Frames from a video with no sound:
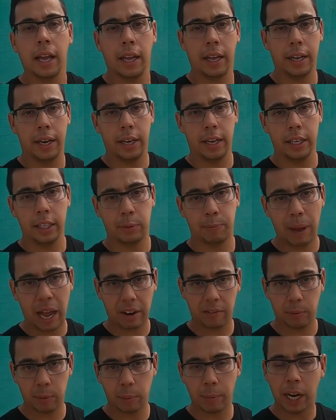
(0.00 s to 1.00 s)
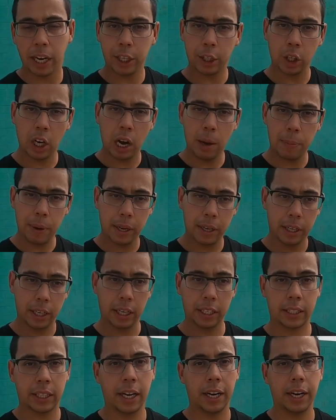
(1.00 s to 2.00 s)
It is back from the body shop.
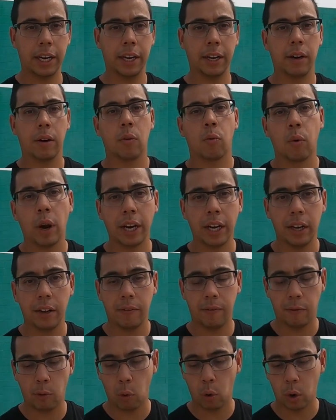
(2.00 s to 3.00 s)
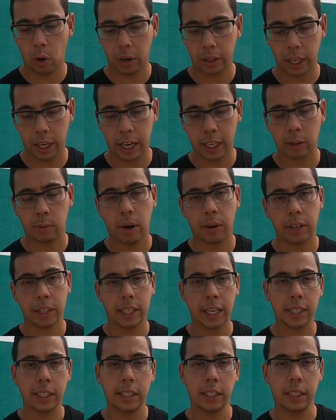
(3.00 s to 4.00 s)
It's getting ready for the next round of
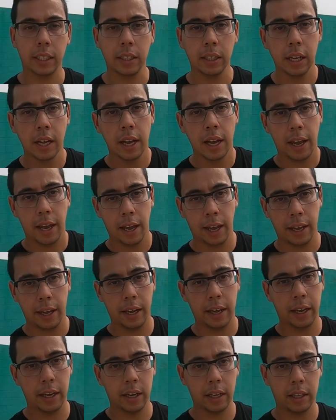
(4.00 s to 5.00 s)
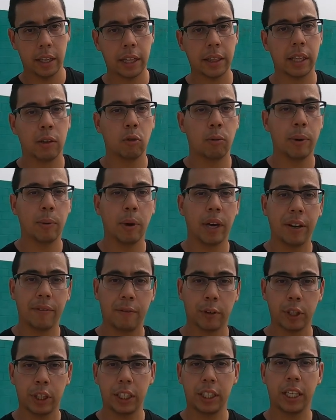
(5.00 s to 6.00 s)
testing and that thing will be ready
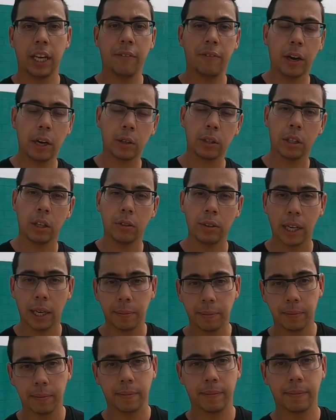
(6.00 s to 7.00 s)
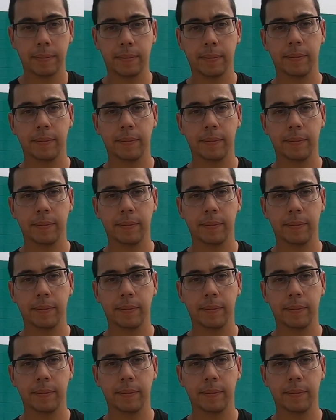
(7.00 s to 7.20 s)
for GTA finals in no time.